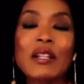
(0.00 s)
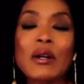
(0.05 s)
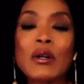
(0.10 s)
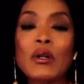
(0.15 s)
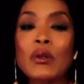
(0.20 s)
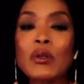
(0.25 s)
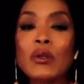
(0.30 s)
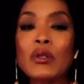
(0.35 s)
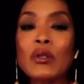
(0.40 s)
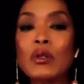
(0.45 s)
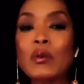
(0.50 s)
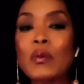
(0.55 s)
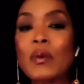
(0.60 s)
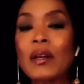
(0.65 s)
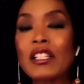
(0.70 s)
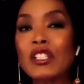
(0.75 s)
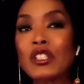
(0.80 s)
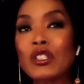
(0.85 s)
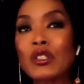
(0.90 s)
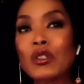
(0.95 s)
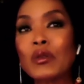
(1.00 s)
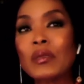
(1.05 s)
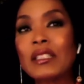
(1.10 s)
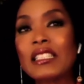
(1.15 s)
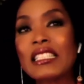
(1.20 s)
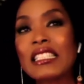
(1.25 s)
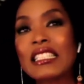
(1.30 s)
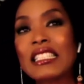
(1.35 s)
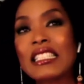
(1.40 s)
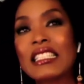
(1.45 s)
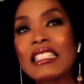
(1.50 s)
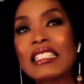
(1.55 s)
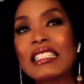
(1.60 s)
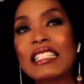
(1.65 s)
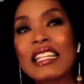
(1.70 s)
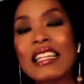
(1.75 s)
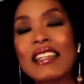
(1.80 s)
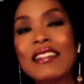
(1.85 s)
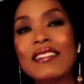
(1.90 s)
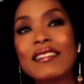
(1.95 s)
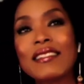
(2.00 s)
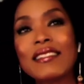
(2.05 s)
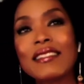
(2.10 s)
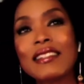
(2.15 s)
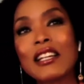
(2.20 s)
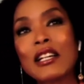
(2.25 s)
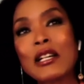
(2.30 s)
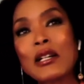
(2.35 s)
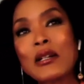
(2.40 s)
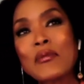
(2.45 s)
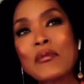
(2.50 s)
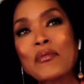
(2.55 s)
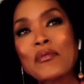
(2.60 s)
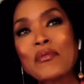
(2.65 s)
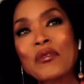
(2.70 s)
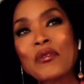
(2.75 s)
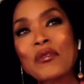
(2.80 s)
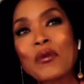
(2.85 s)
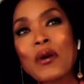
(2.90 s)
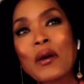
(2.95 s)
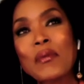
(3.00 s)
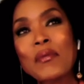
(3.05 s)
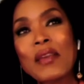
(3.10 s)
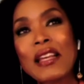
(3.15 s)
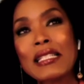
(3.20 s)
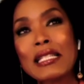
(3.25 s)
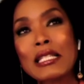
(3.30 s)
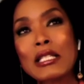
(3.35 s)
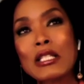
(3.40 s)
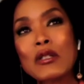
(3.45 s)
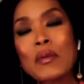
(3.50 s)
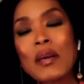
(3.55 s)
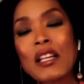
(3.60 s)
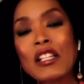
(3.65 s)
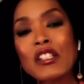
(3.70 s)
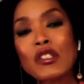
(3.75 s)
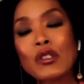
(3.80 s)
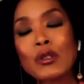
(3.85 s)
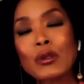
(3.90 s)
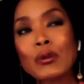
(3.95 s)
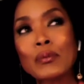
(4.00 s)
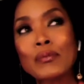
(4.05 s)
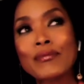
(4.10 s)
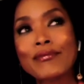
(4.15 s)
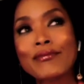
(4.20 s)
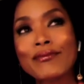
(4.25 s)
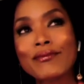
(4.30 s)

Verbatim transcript: so special because it's um, what makes it special.